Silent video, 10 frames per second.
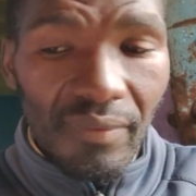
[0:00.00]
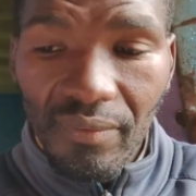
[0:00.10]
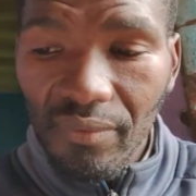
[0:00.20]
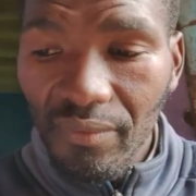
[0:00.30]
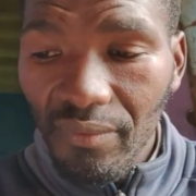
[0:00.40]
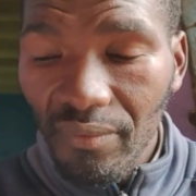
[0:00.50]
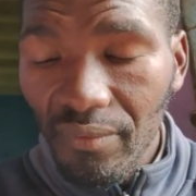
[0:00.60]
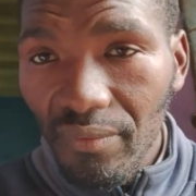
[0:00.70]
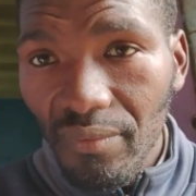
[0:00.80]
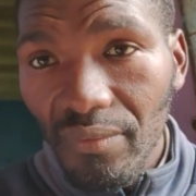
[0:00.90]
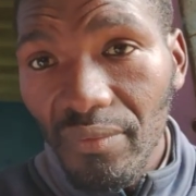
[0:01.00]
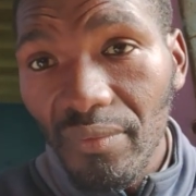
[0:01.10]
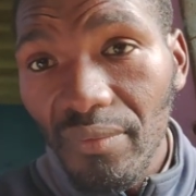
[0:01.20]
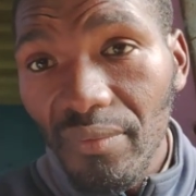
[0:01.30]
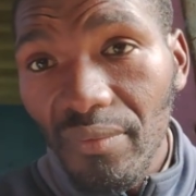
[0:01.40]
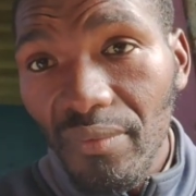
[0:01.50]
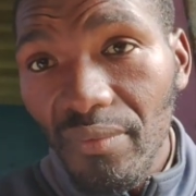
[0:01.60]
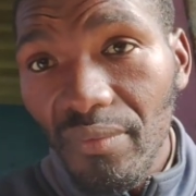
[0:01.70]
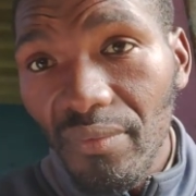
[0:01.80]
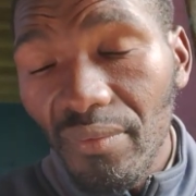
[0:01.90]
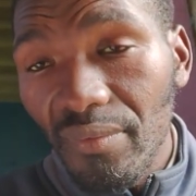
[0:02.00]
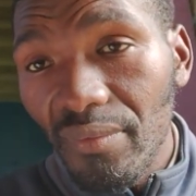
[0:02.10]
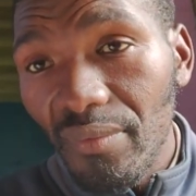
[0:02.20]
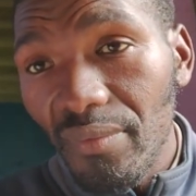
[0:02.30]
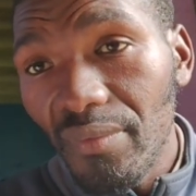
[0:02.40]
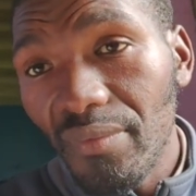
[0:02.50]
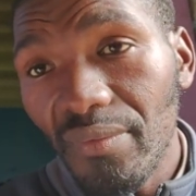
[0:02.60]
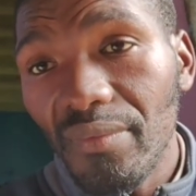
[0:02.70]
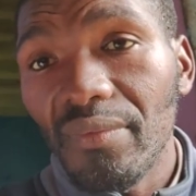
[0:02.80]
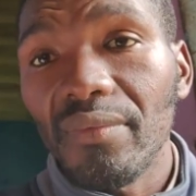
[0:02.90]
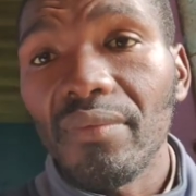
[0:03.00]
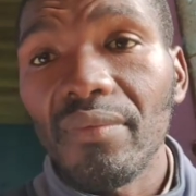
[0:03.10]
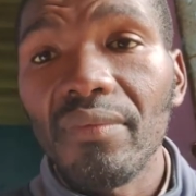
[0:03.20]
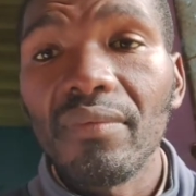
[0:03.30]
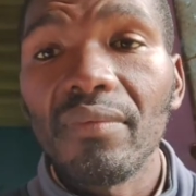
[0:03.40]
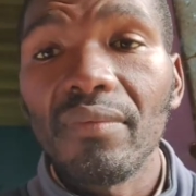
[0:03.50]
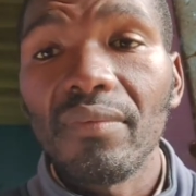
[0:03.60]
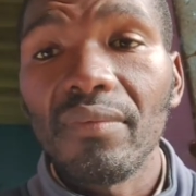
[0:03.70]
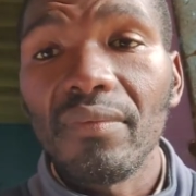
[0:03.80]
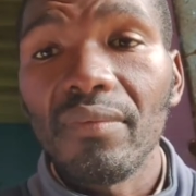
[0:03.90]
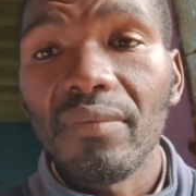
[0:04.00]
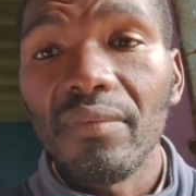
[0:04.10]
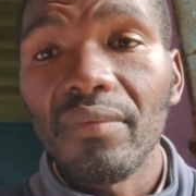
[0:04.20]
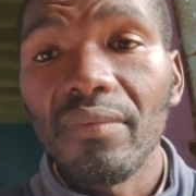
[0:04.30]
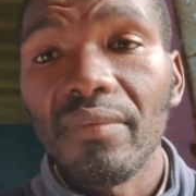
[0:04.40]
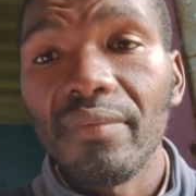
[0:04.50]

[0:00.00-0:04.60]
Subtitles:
The person shown says nothing.